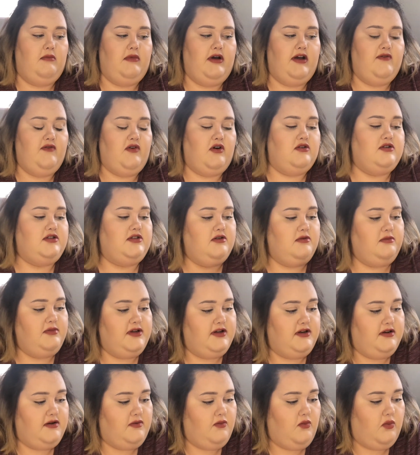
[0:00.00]
I've also
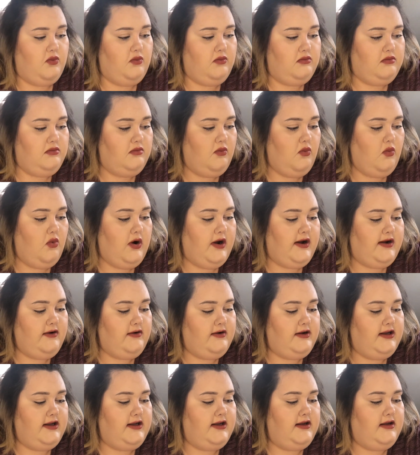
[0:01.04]
been
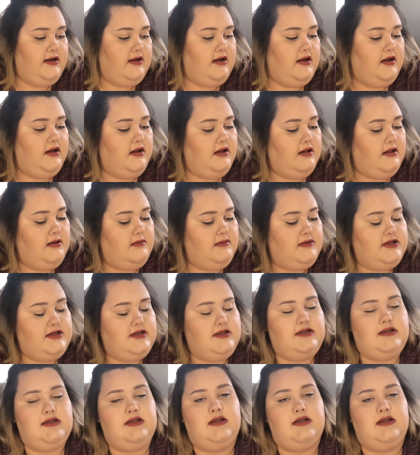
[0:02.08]
wearing, let me